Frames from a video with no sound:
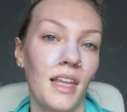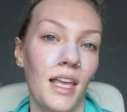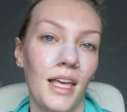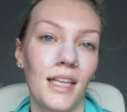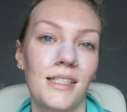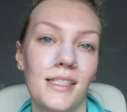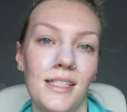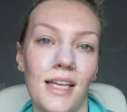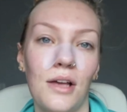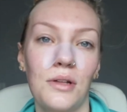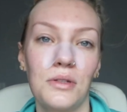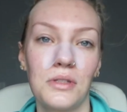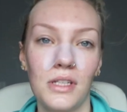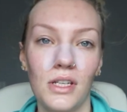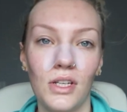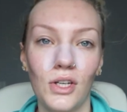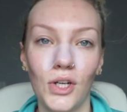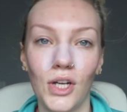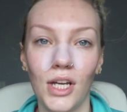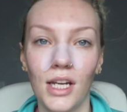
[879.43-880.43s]
it sounds
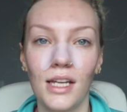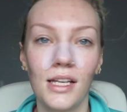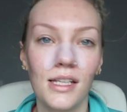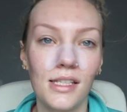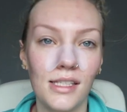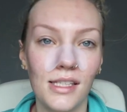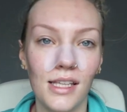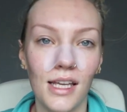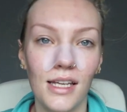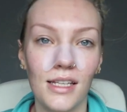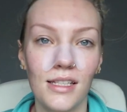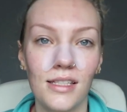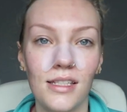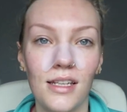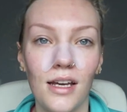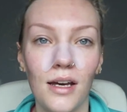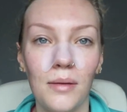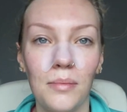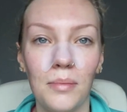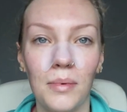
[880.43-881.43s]
like you're getting sliced
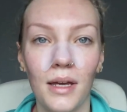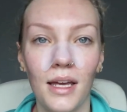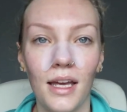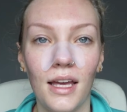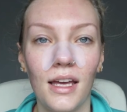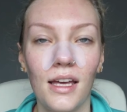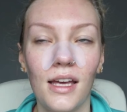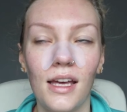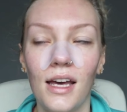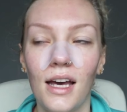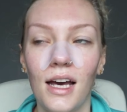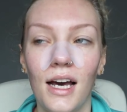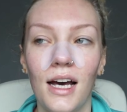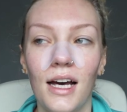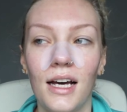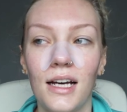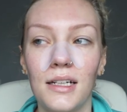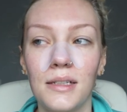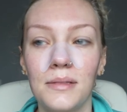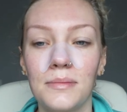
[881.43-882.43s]
up
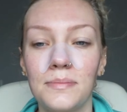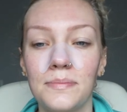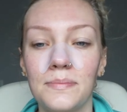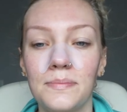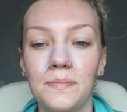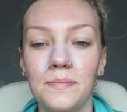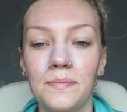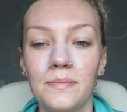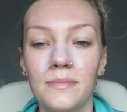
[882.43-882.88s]
um,